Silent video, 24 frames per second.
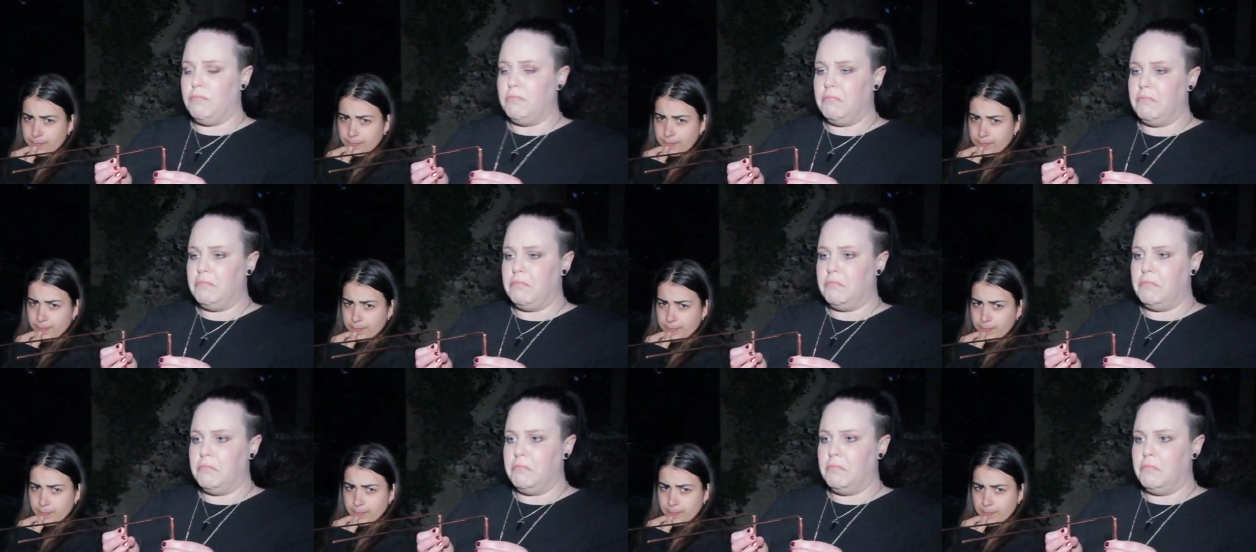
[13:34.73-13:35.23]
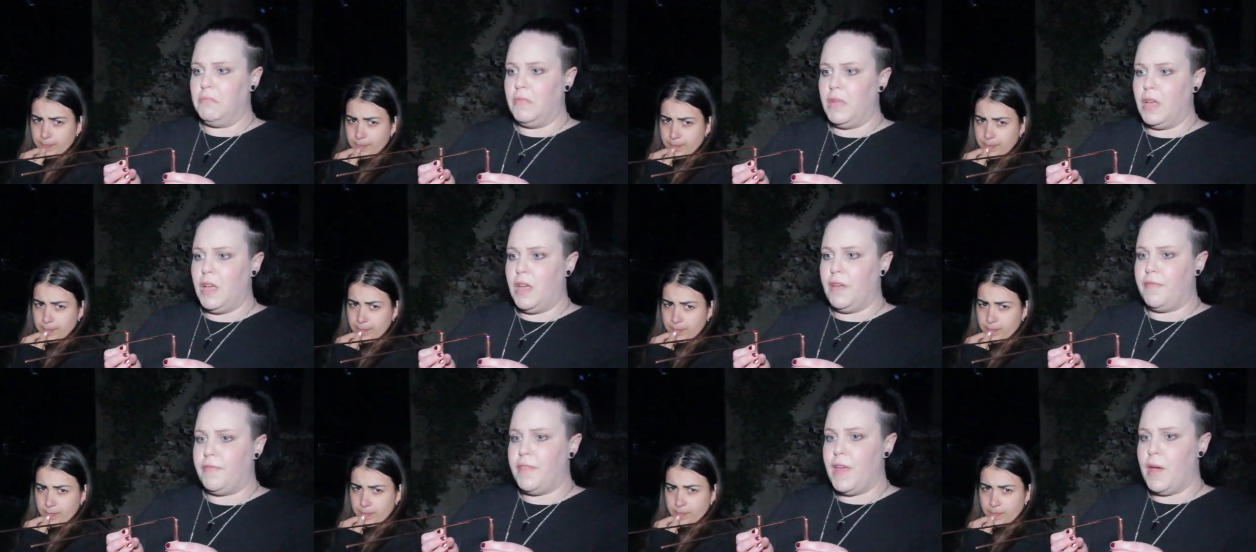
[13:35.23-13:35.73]
Speaker 1: Nothing.
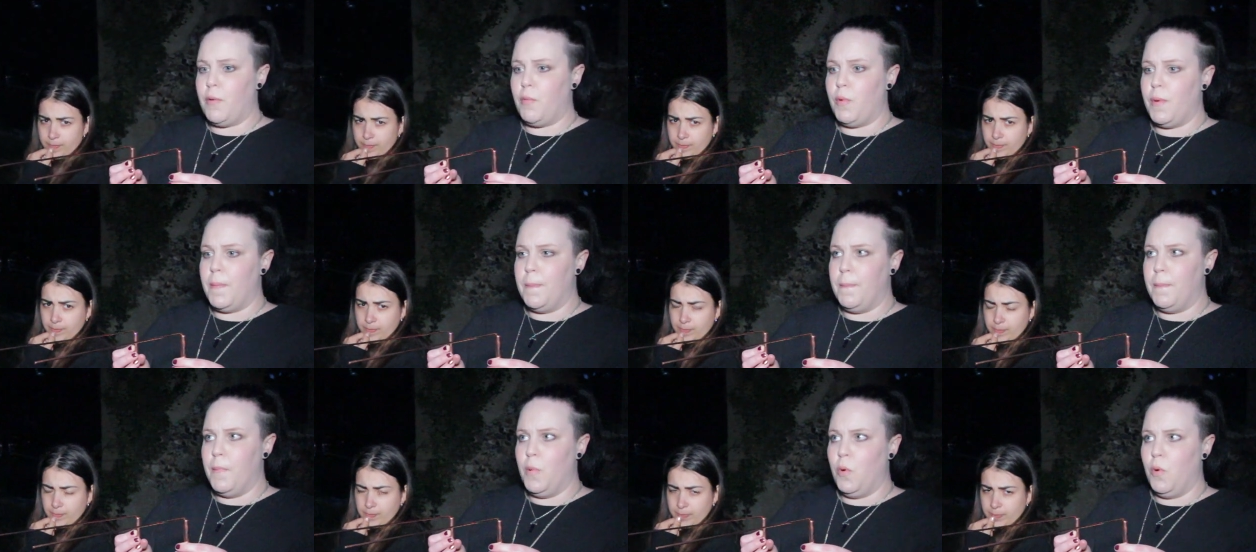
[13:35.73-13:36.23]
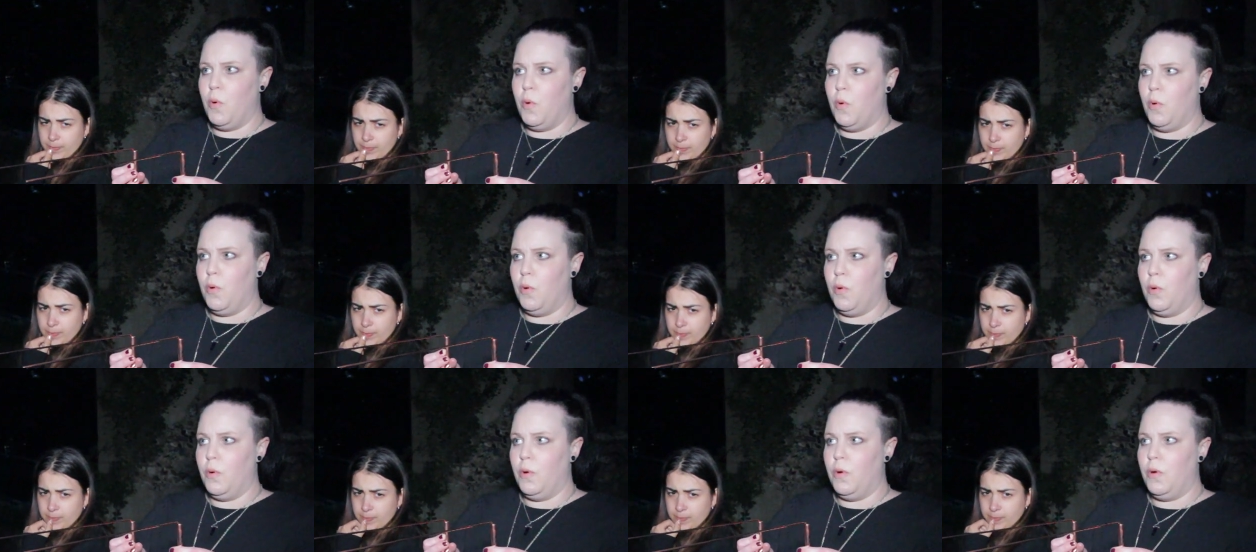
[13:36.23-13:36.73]
If there were
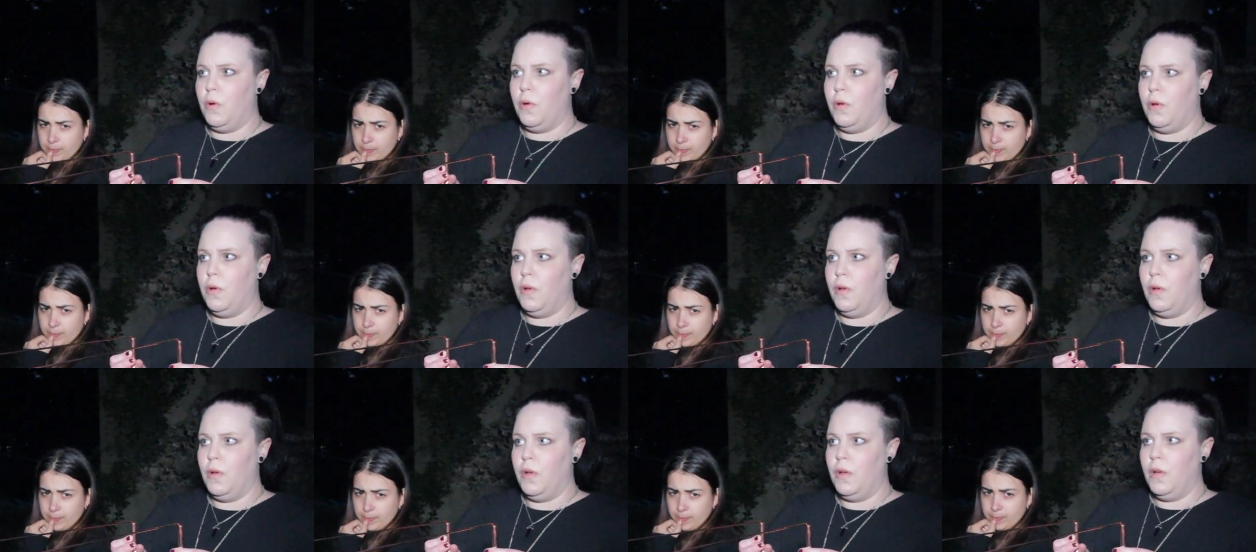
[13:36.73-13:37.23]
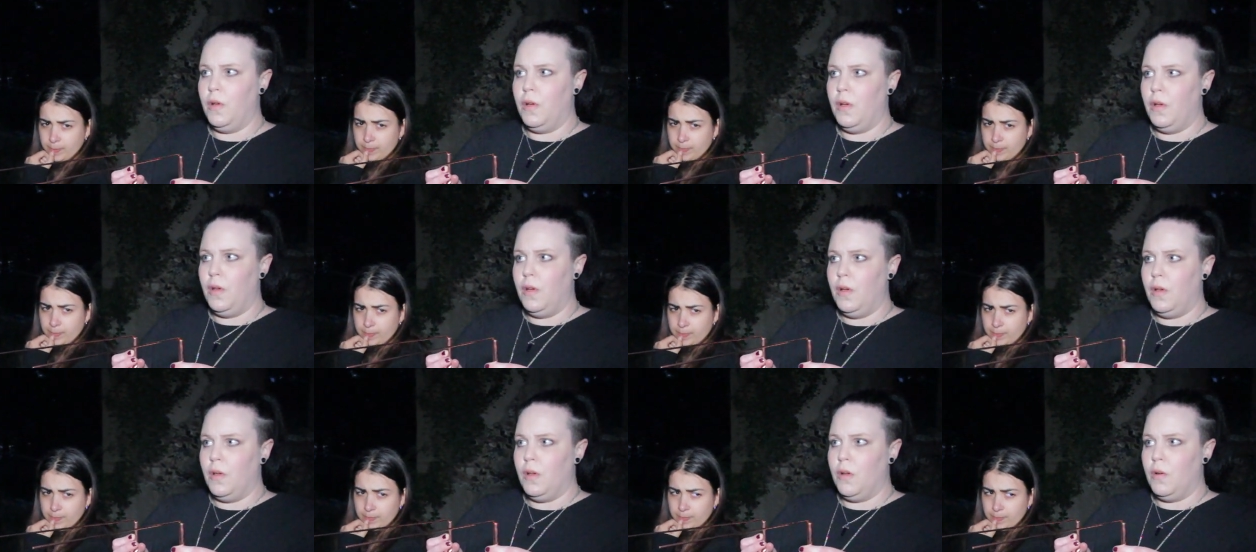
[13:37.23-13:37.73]
more
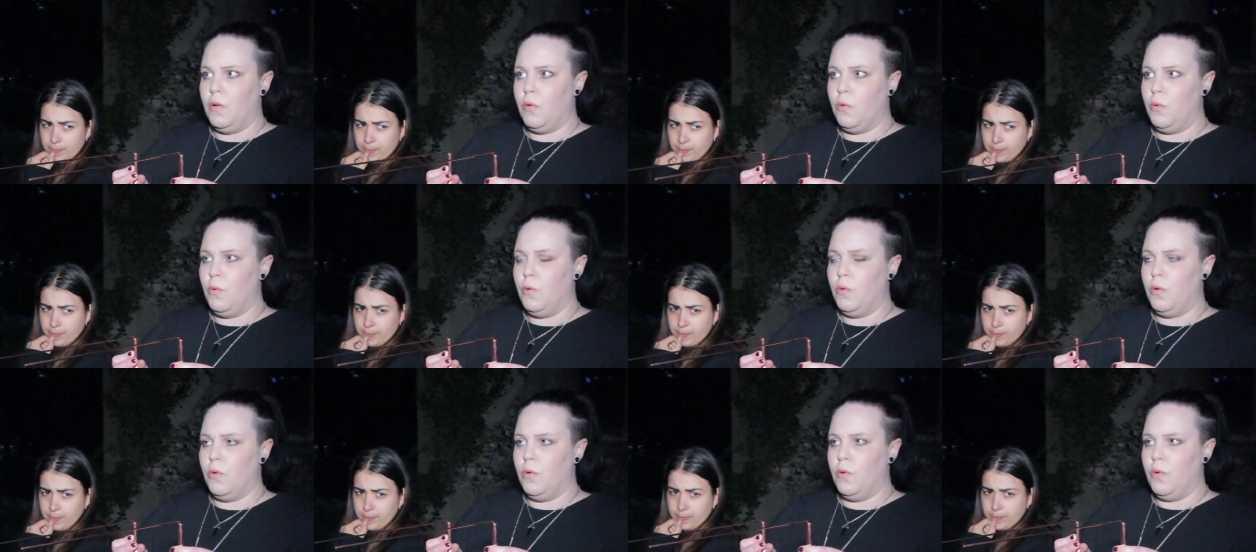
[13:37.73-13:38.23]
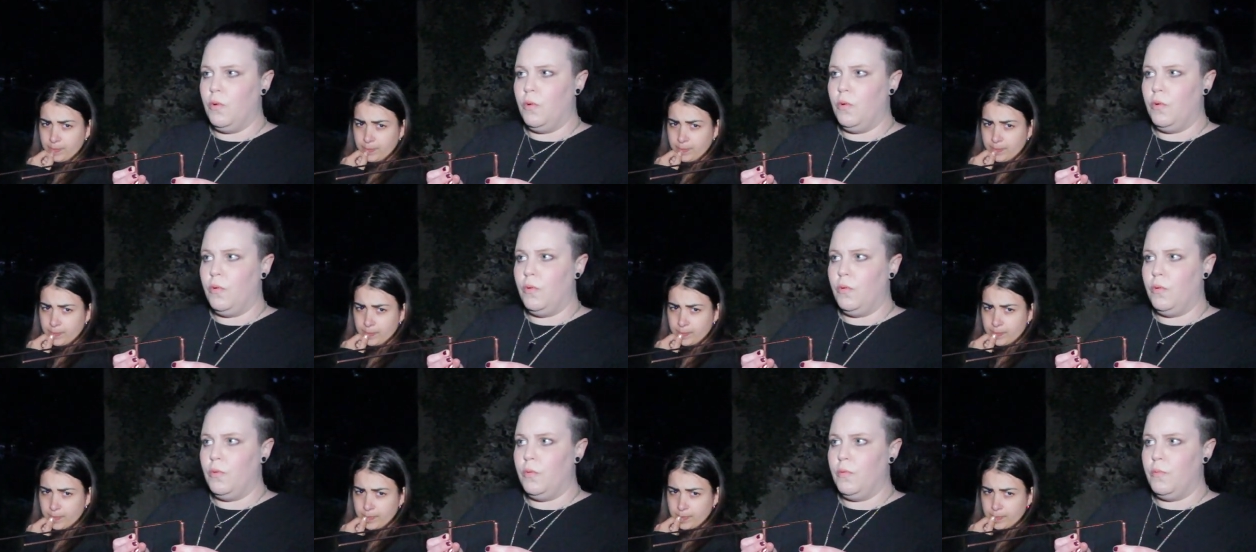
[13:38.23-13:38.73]
or
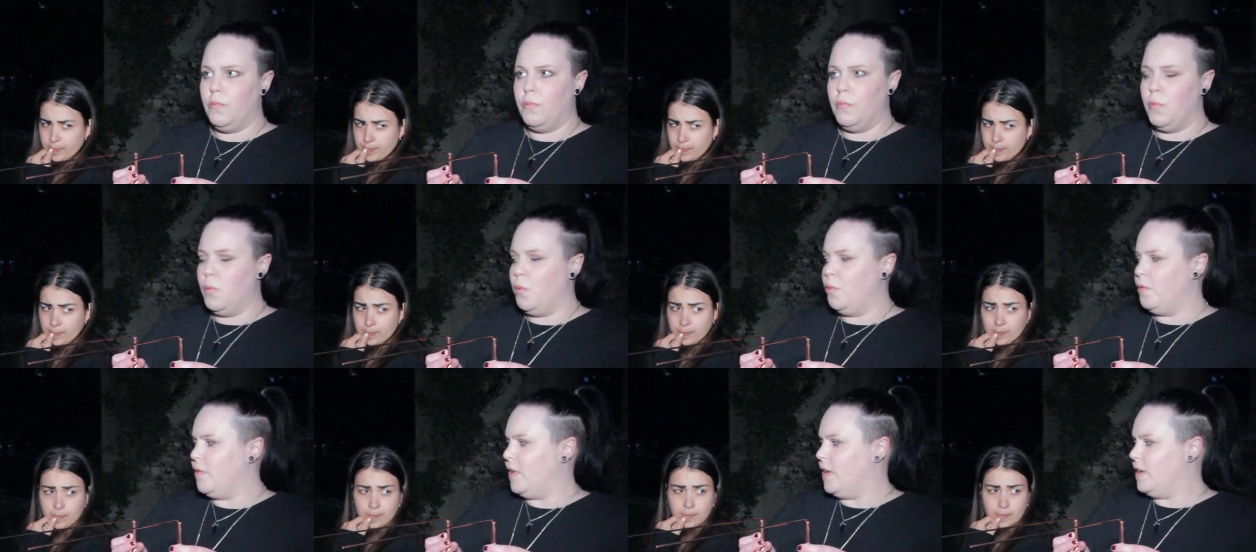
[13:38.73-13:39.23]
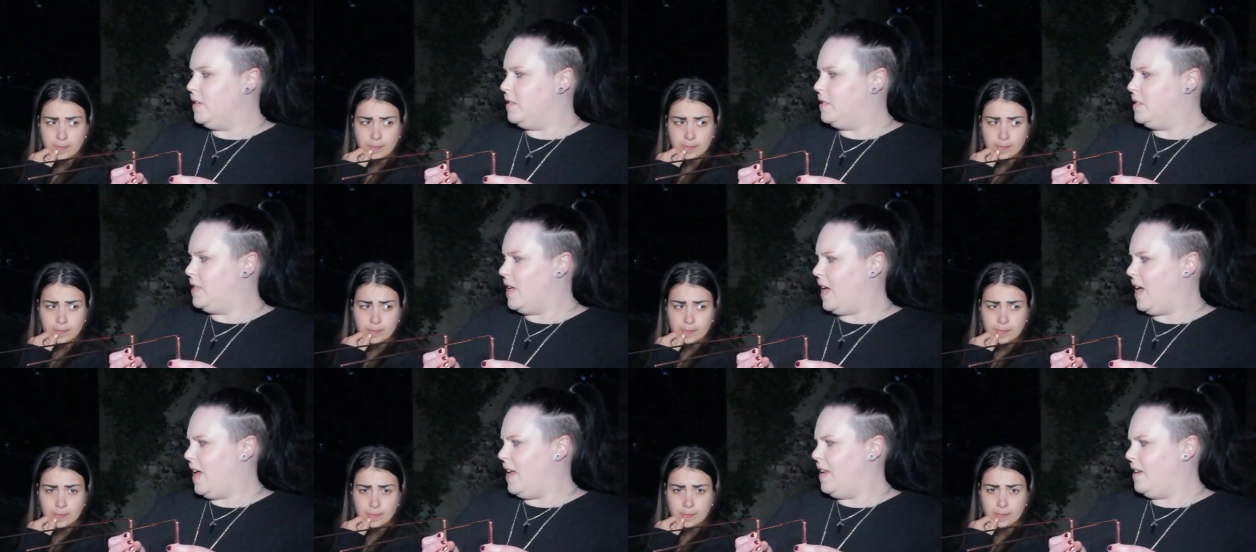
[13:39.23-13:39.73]
more than
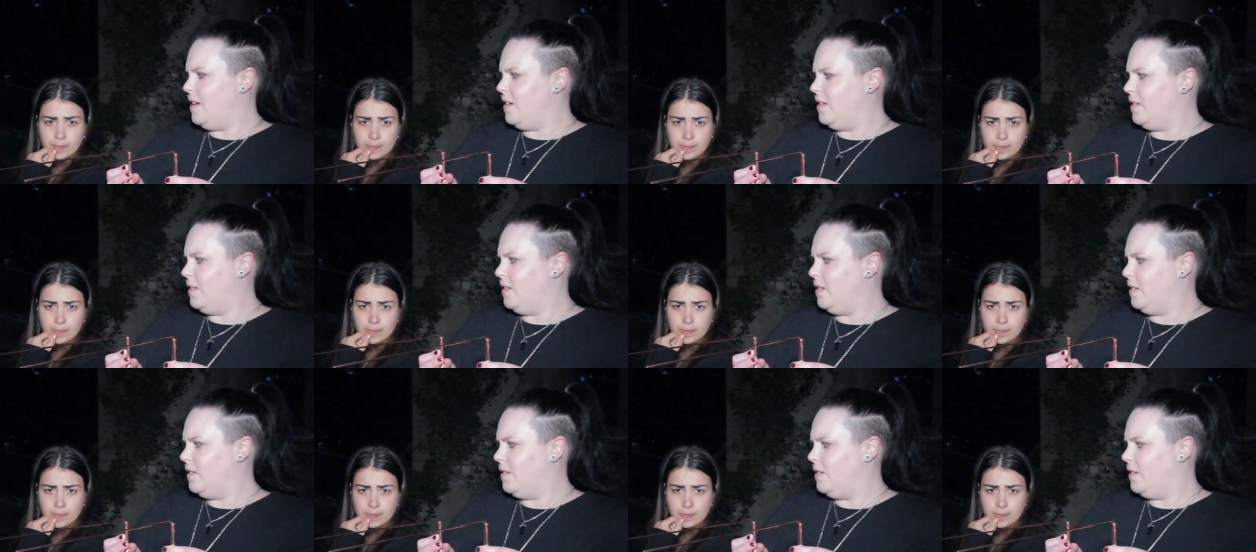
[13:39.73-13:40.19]
10